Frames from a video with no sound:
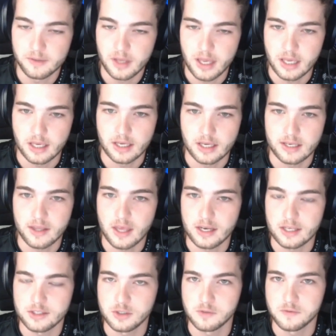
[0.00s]
and they
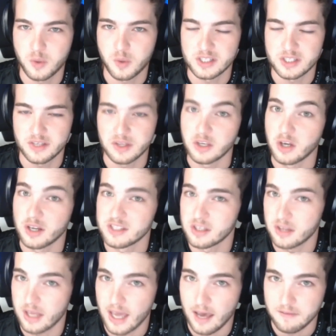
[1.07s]
need to focus on the guns that
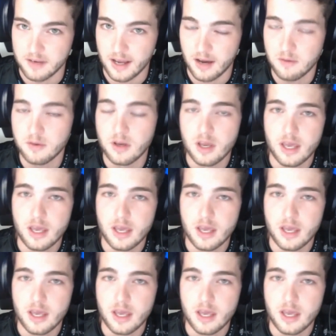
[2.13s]
they have now